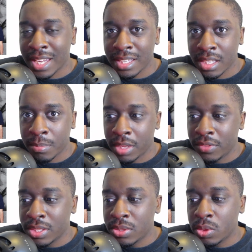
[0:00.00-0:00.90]
as
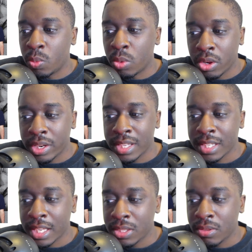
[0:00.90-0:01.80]
oblivious to the world as
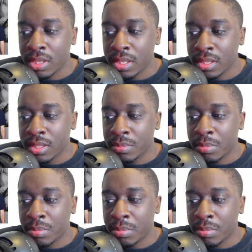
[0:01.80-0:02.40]
Esther is,